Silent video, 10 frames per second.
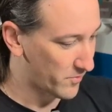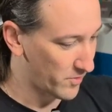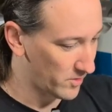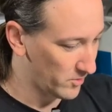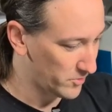
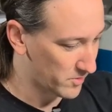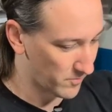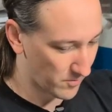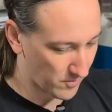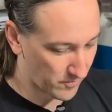Maybe it's for the
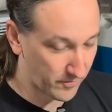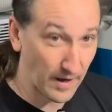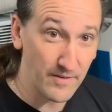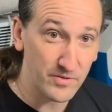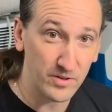elusive
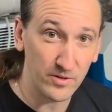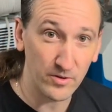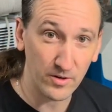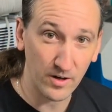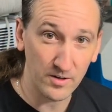
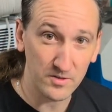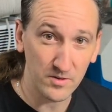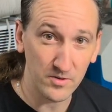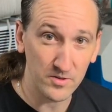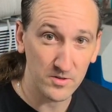5-cylinder
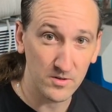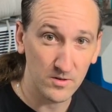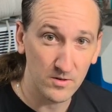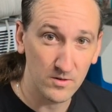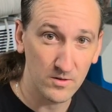K series.